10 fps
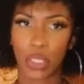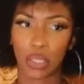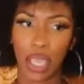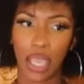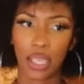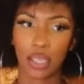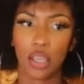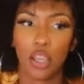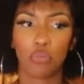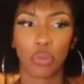
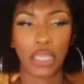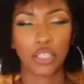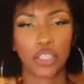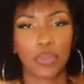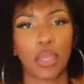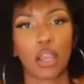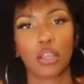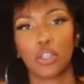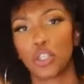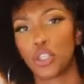Okay. Relationships
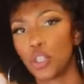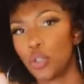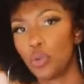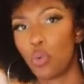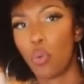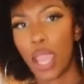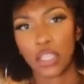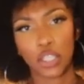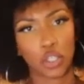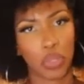are two
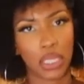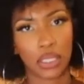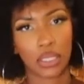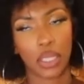way streets.